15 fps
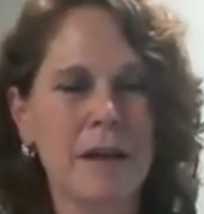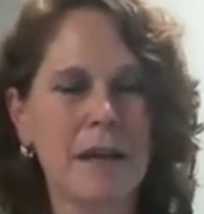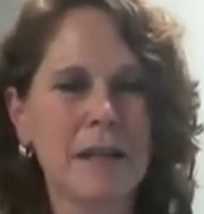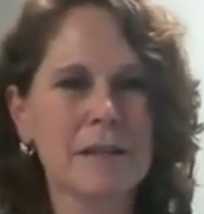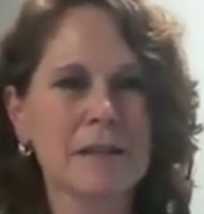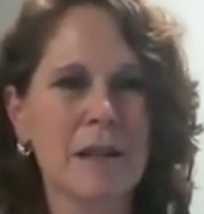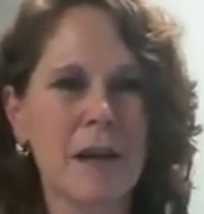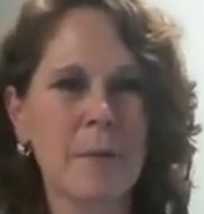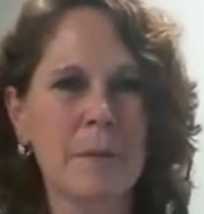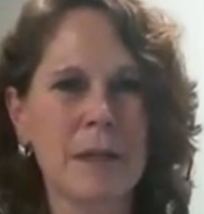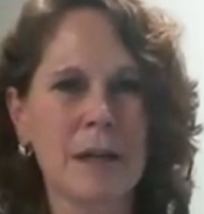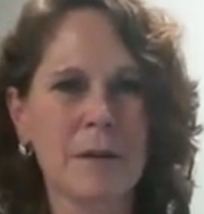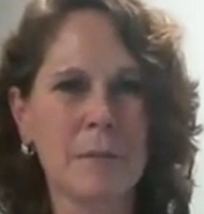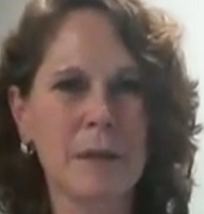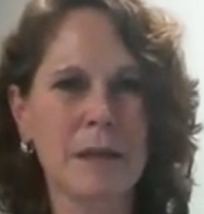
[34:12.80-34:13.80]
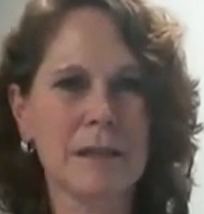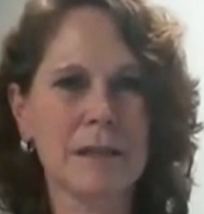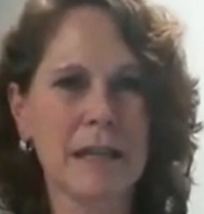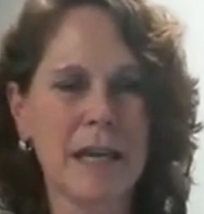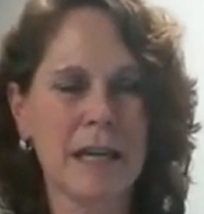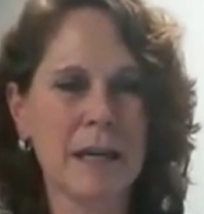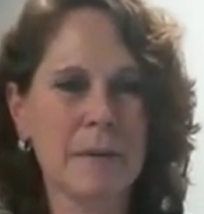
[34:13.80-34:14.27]
insomnia because
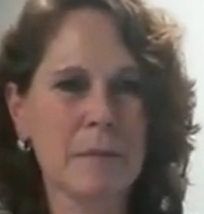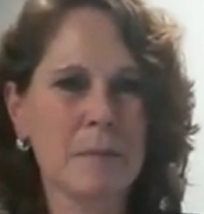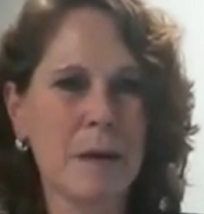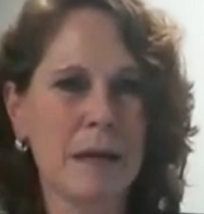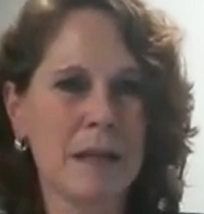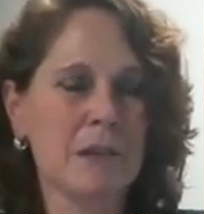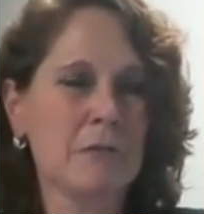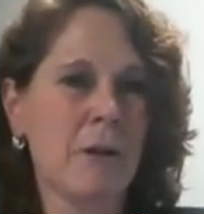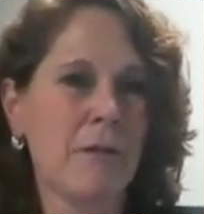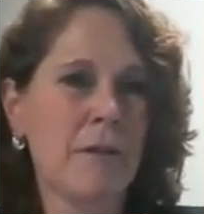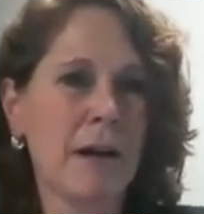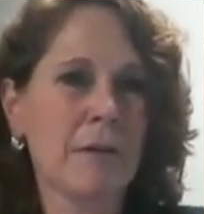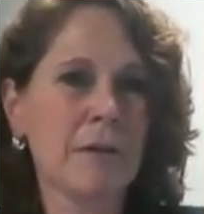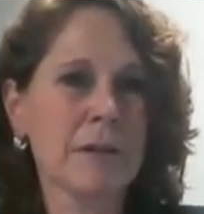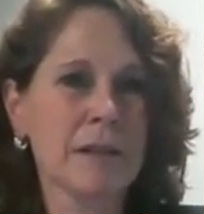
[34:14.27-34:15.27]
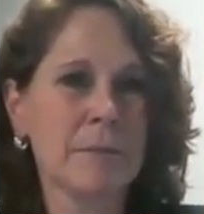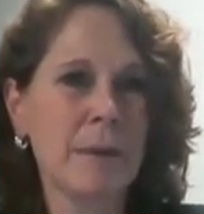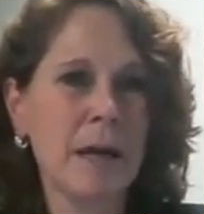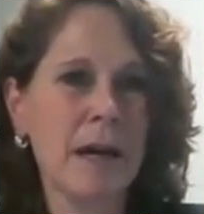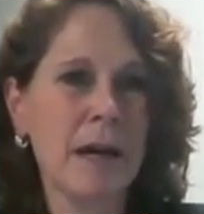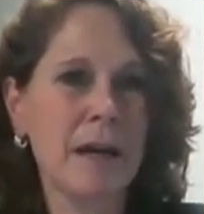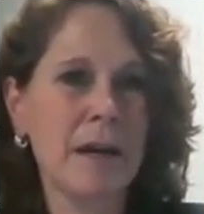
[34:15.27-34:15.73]
they end up spending 12 hours in
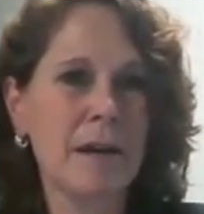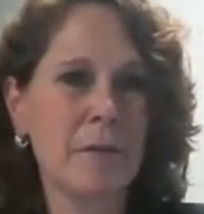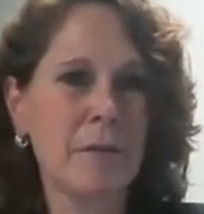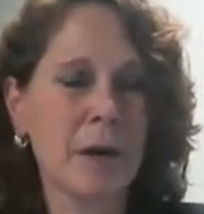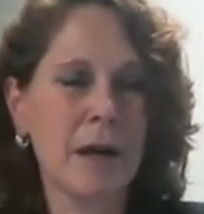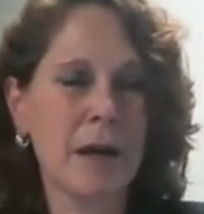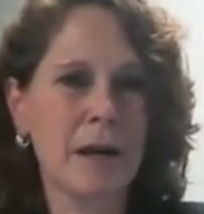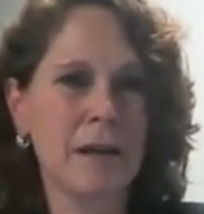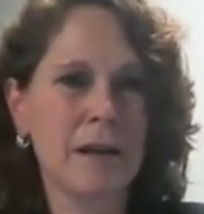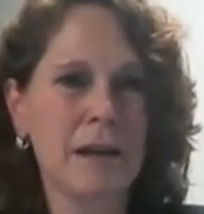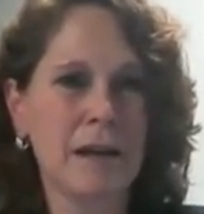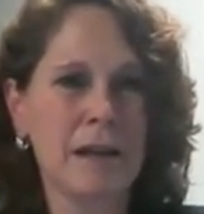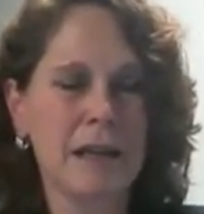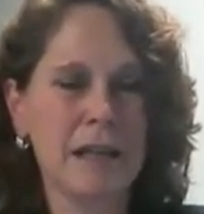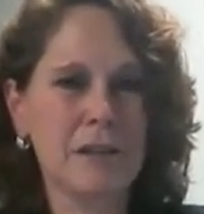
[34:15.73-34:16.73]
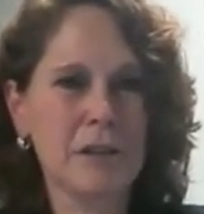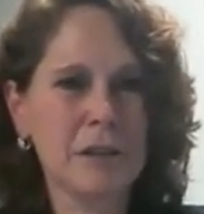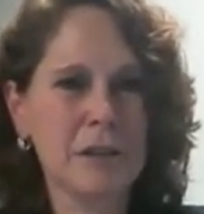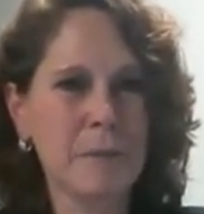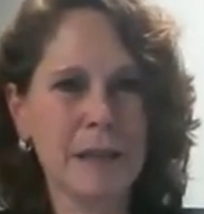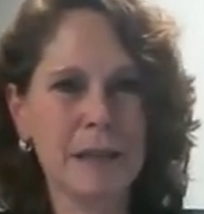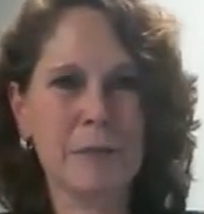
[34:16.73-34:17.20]
bed when it
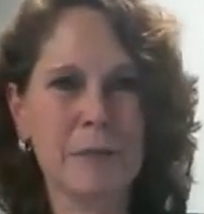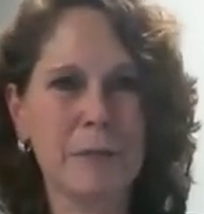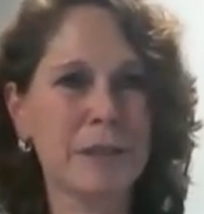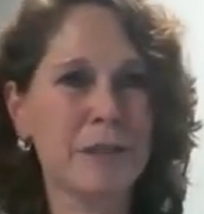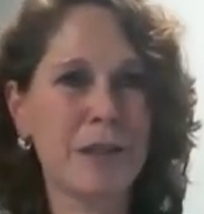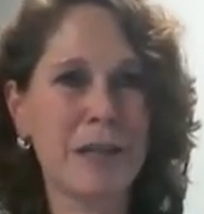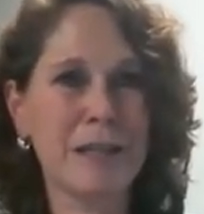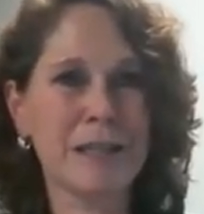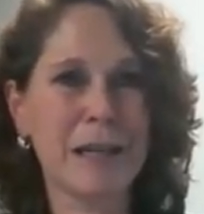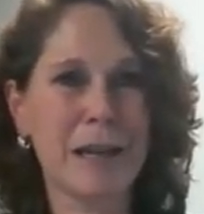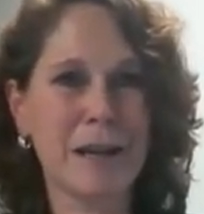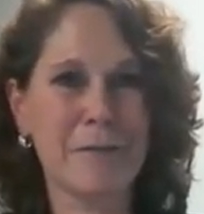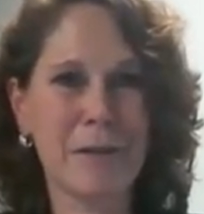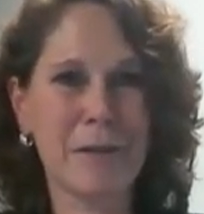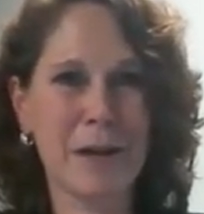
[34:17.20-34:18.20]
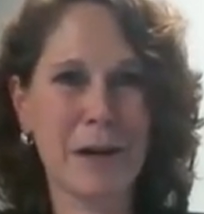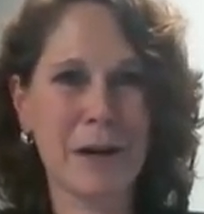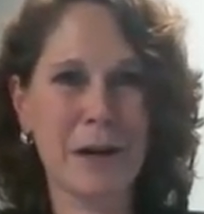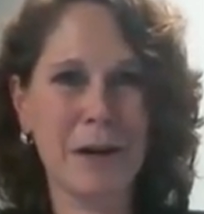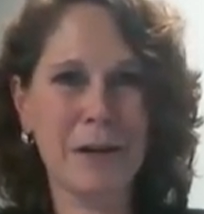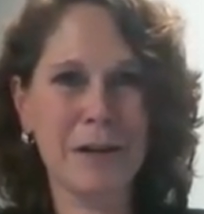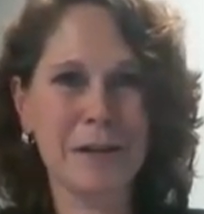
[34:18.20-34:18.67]
just makes Swiss cheese out of
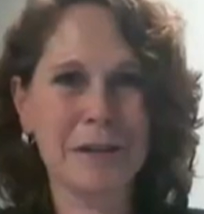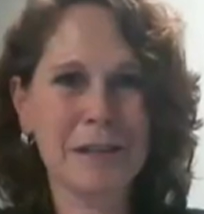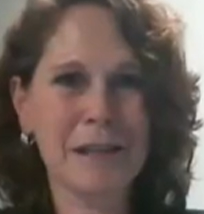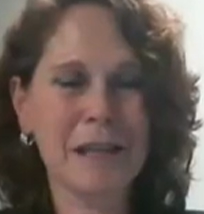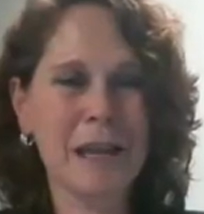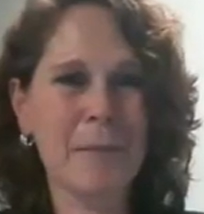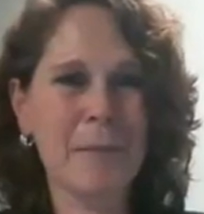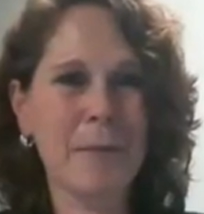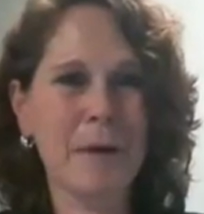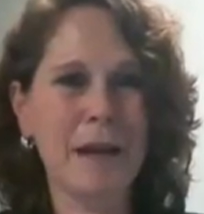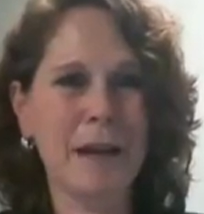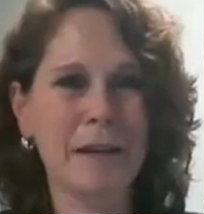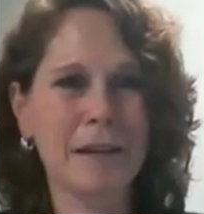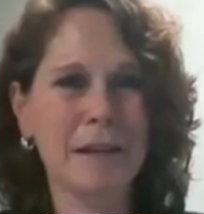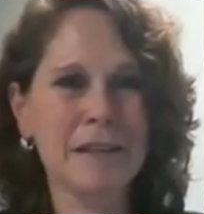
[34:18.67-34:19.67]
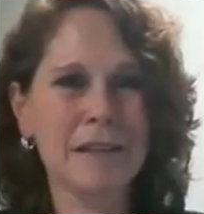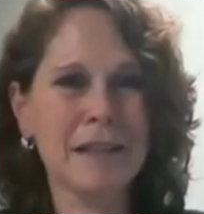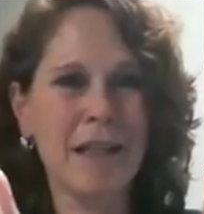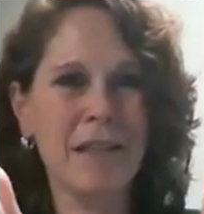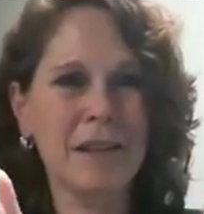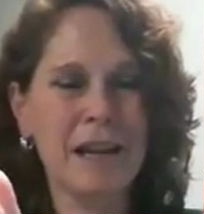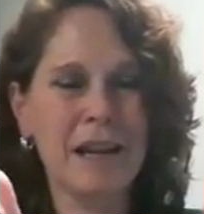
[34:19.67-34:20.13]
their sleep, and
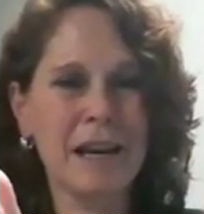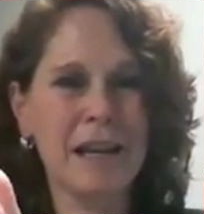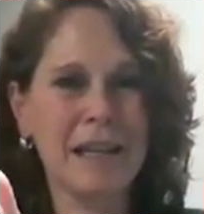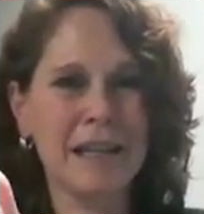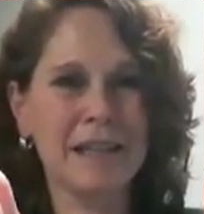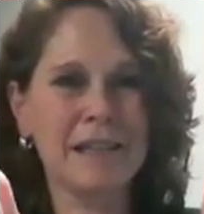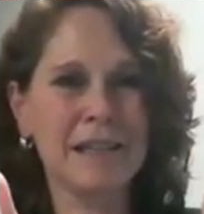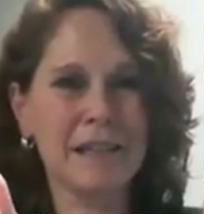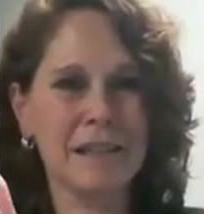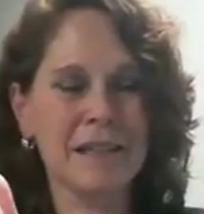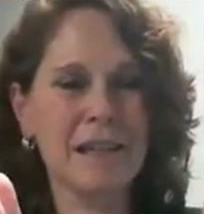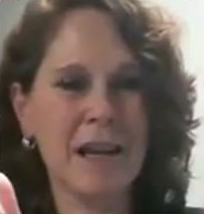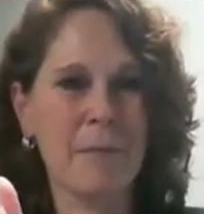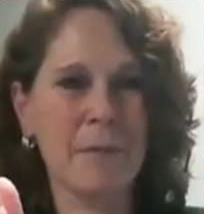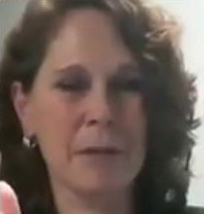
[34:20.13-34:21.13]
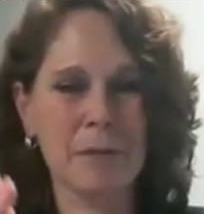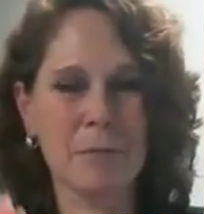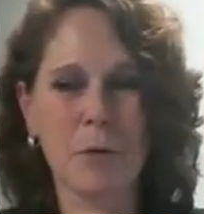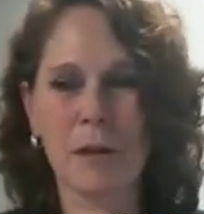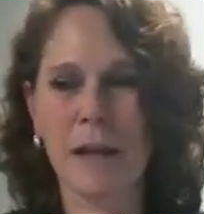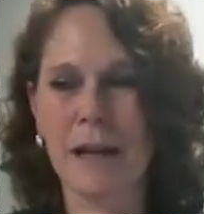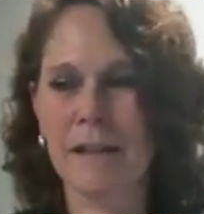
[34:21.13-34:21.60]
consolidating it into the time when they're
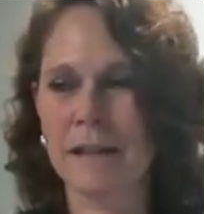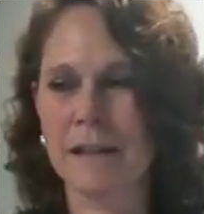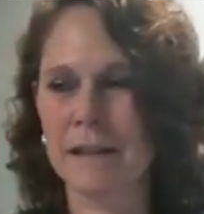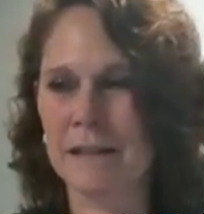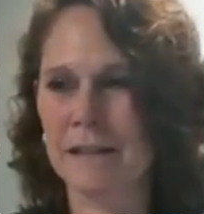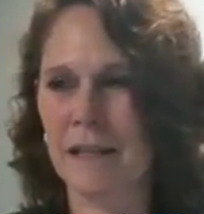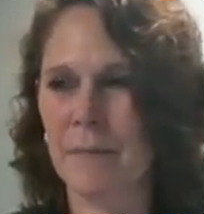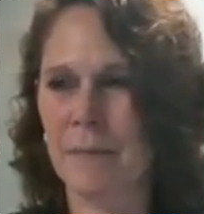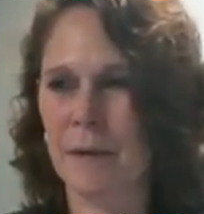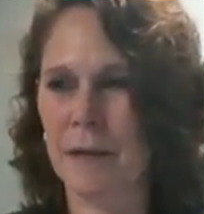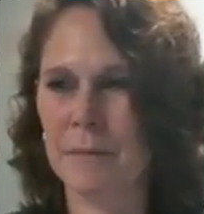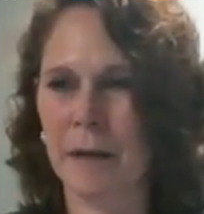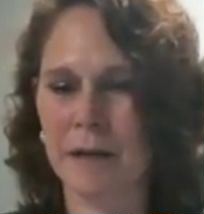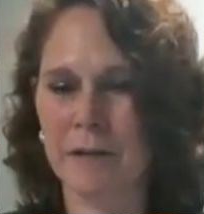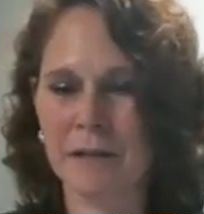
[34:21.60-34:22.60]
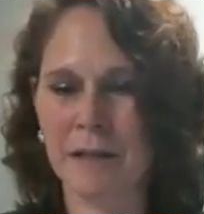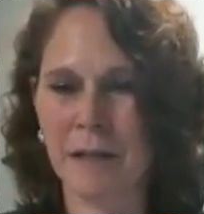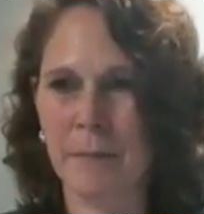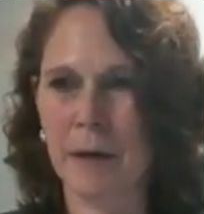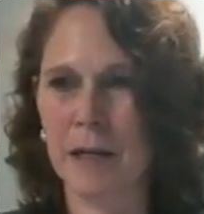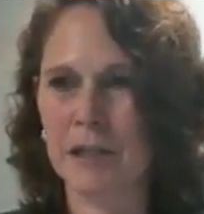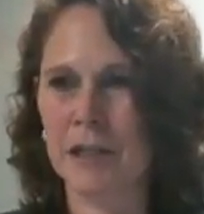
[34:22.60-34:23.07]
more likely to sleep is better
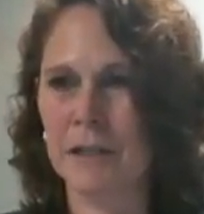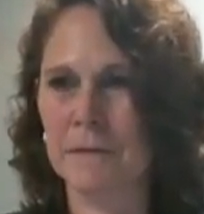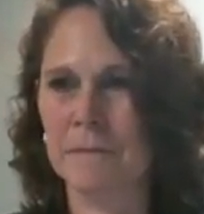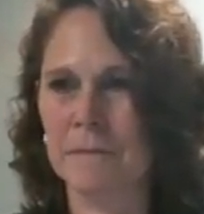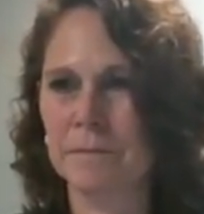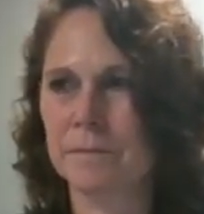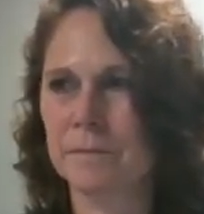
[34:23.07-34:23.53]
sleep hygiene.